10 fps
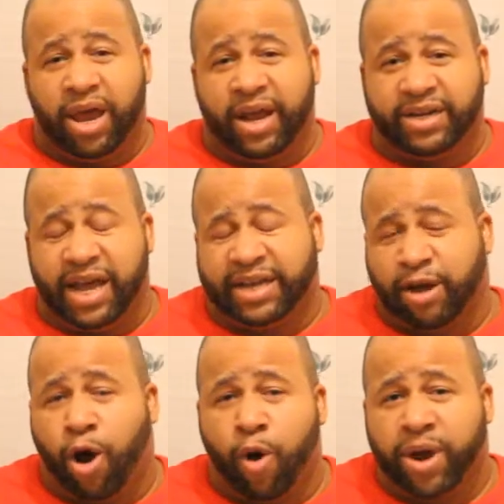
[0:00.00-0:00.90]
And as
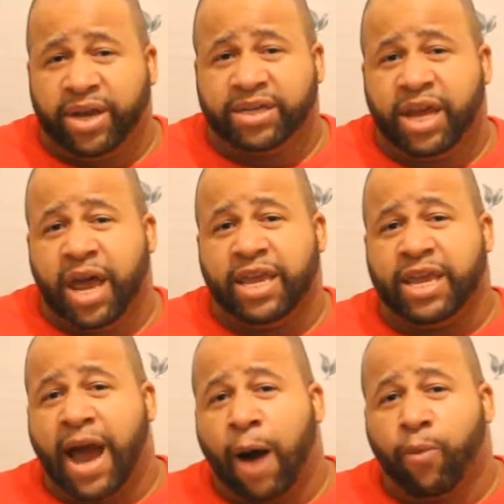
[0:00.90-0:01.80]
always,
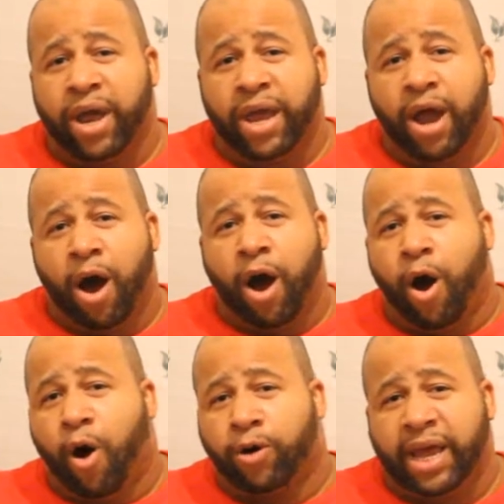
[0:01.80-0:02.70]
Yahweh,
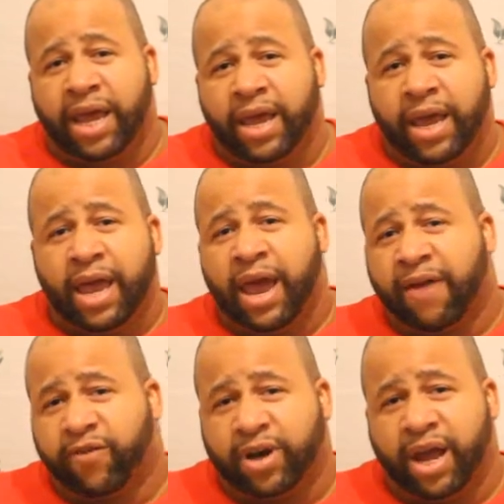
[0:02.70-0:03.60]
all day,
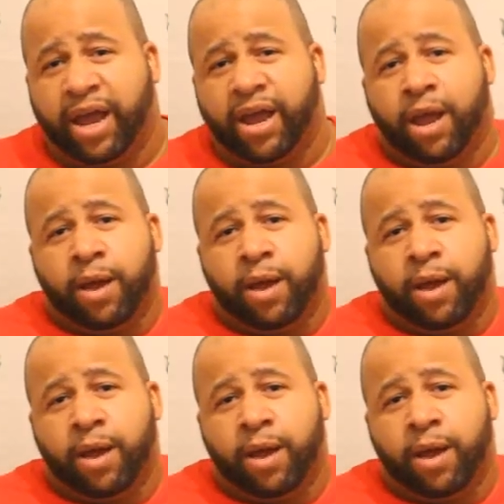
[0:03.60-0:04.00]
every day.